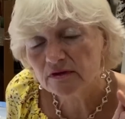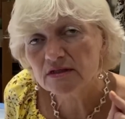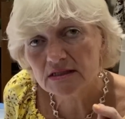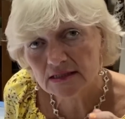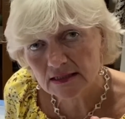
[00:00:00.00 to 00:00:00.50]
the
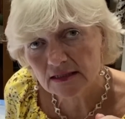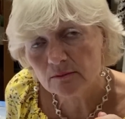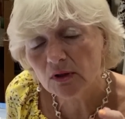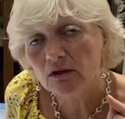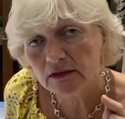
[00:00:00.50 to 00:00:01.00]

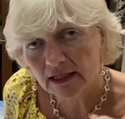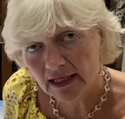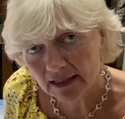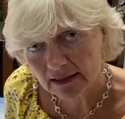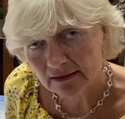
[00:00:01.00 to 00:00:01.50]
steam on your
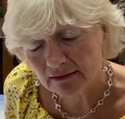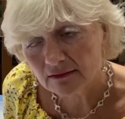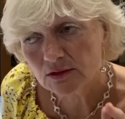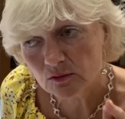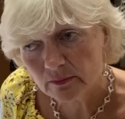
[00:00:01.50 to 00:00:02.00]
iron.
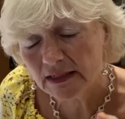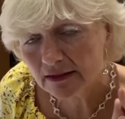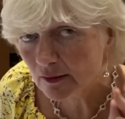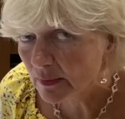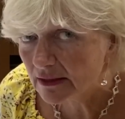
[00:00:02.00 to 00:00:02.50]
Don't make
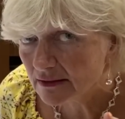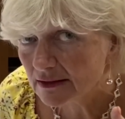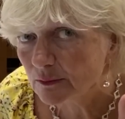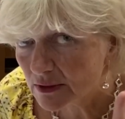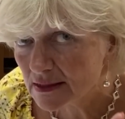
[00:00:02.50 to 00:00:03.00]
the
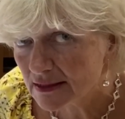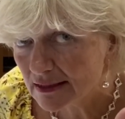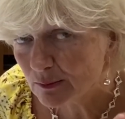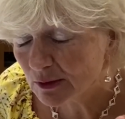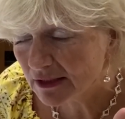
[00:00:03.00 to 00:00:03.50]
binding with
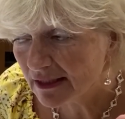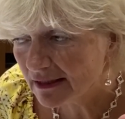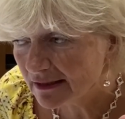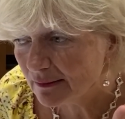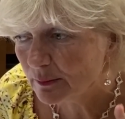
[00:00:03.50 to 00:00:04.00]
steam on your
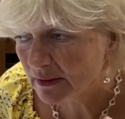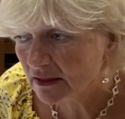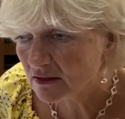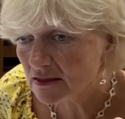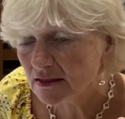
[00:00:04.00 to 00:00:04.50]
iron,
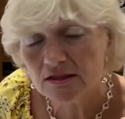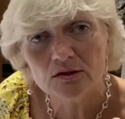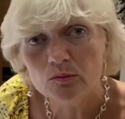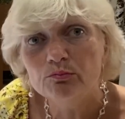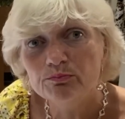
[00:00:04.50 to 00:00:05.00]
because you
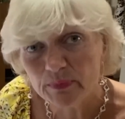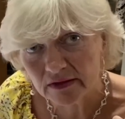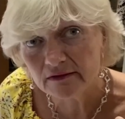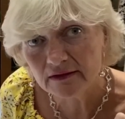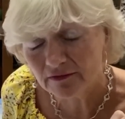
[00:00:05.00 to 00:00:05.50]
do burn your